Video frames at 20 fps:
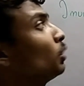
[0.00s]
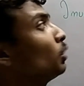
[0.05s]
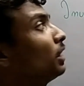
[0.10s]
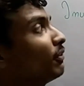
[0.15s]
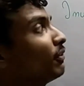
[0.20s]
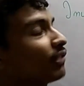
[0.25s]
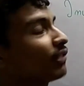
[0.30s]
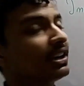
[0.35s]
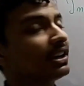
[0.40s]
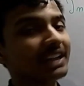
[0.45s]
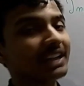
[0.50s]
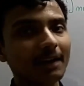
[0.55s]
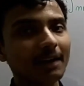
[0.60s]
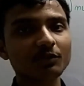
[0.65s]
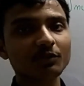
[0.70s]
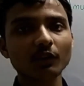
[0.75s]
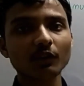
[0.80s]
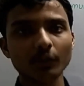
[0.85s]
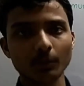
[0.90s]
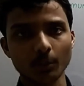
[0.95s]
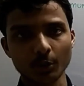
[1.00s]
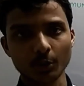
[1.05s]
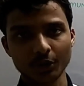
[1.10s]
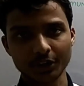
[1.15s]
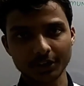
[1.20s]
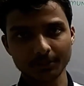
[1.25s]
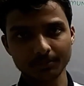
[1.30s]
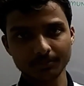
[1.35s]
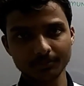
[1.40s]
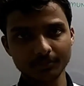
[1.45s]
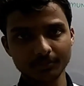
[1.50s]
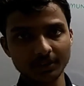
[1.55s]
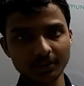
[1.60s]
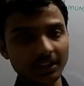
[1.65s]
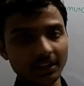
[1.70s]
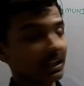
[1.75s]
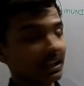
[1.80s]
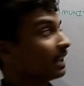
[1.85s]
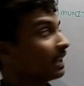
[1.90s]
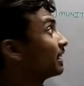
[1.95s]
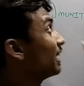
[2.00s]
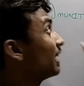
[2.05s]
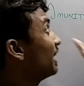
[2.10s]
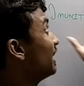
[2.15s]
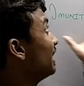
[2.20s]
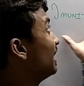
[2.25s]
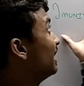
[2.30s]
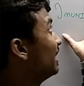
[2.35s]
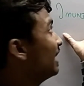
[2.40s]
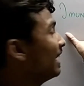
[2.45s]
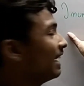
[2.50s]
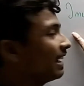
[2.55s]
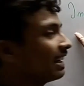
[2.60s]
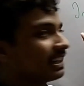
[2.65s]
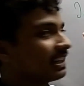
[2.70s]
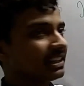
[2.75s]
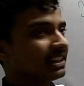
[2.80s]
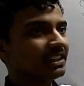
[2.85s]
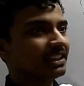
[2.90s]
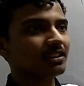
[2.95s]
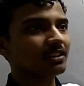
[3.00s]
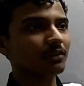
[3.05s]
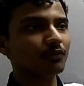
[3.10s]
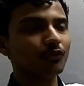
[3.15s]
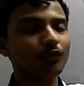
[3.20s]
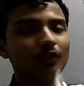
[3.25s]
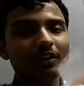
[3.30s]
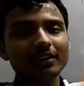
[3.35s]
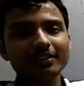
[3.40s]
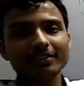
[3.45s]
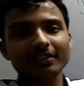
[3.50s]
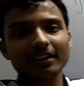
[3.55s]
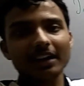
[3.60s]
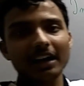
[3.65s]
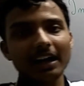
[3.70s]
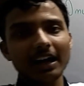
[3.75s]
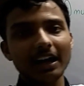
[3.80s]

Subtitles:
two different types of immunity. The innate is the first